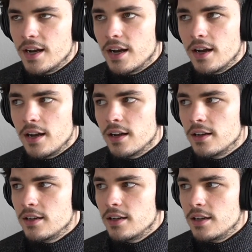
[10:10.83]
uh,
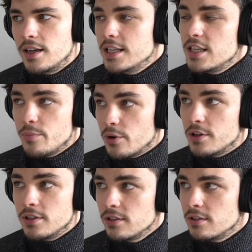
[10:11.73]
it's
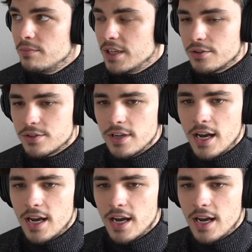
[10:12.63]
important because